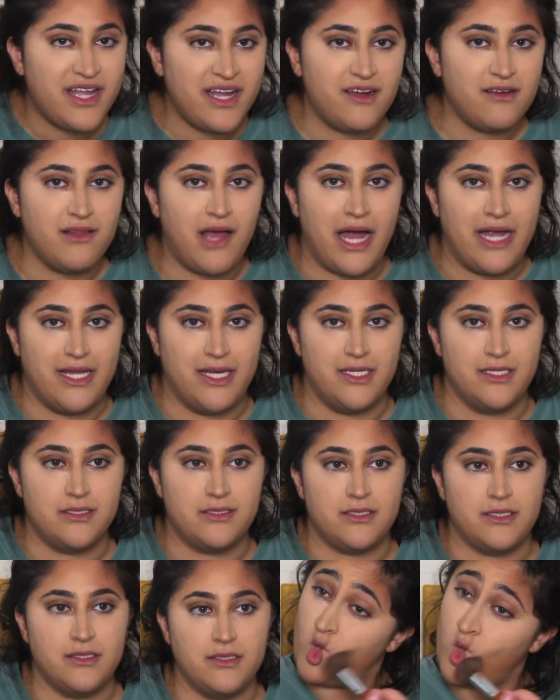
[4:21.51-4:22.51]
hairline
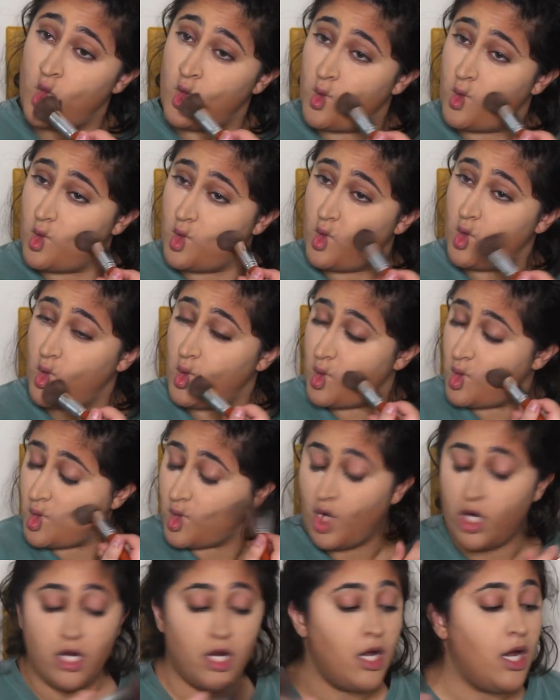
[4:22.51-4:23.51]
is.
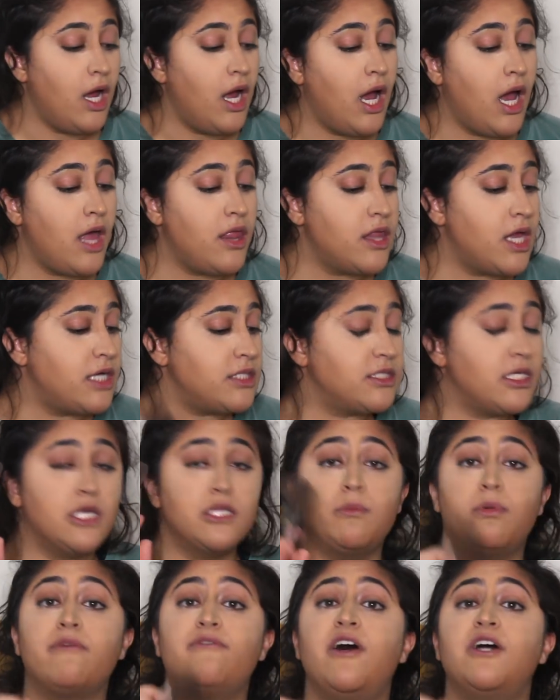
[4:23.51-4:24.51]
And that's how
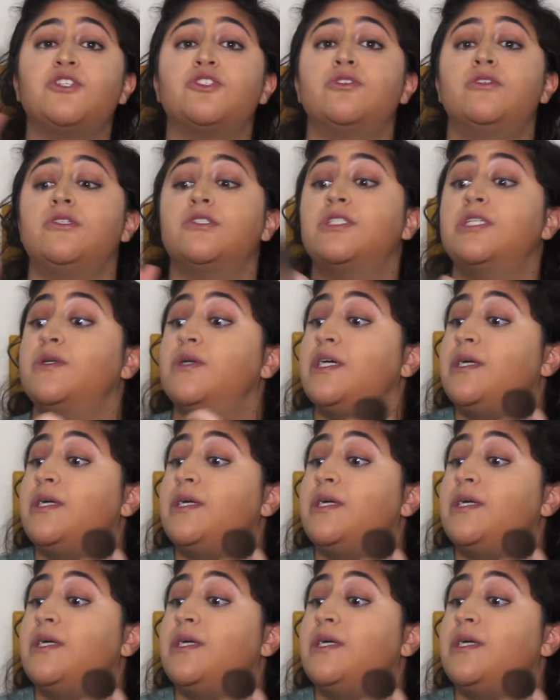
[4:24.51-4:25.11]
the professionals do